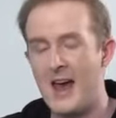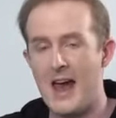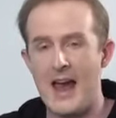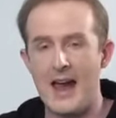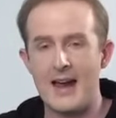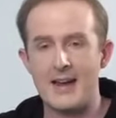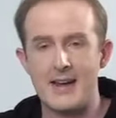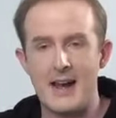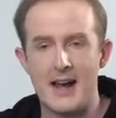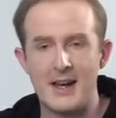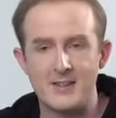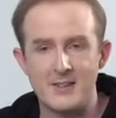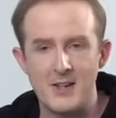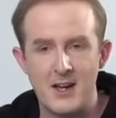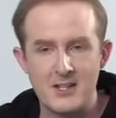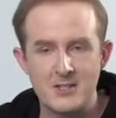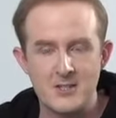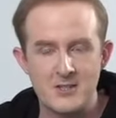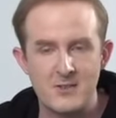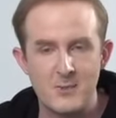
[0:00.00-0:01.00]
And as
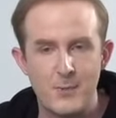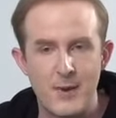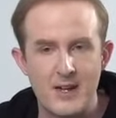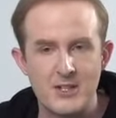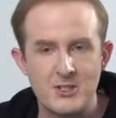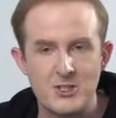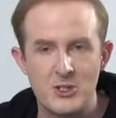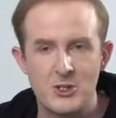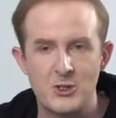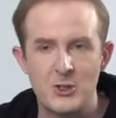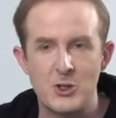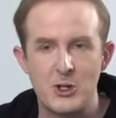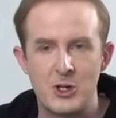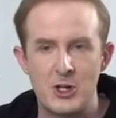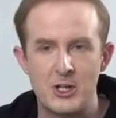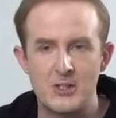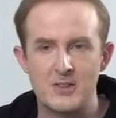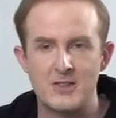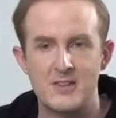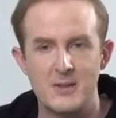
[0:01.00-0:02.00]
I just mentioned, you
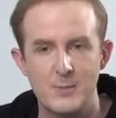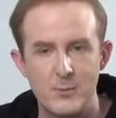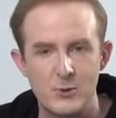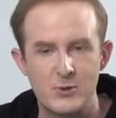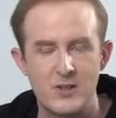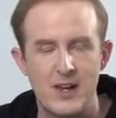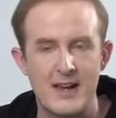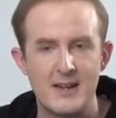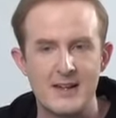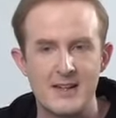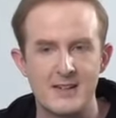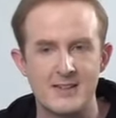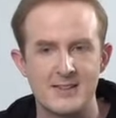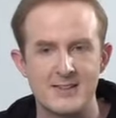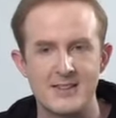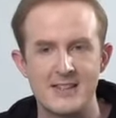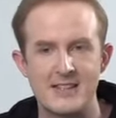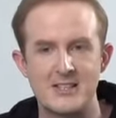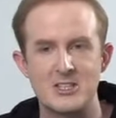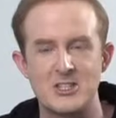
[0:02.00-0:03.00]
can
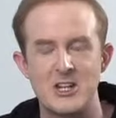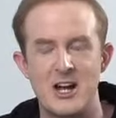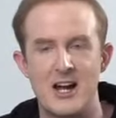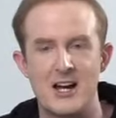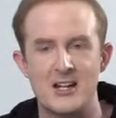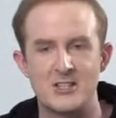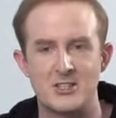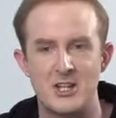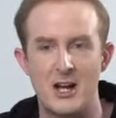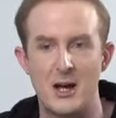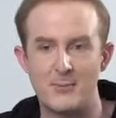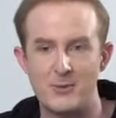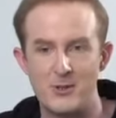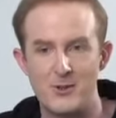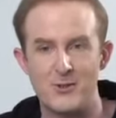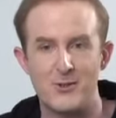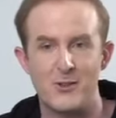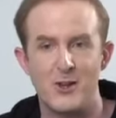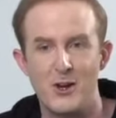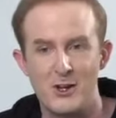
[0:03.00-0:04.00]
simultaneously charge up to
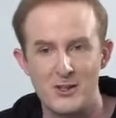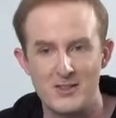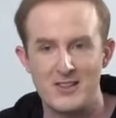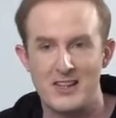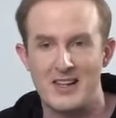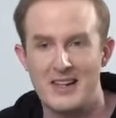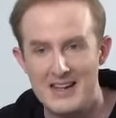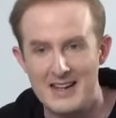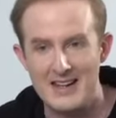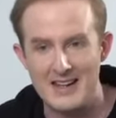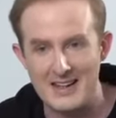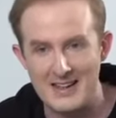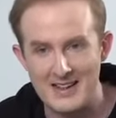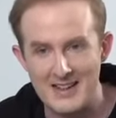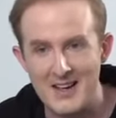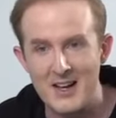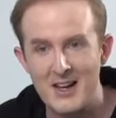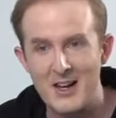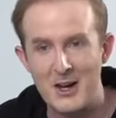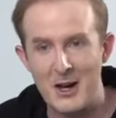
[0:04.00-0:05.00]
13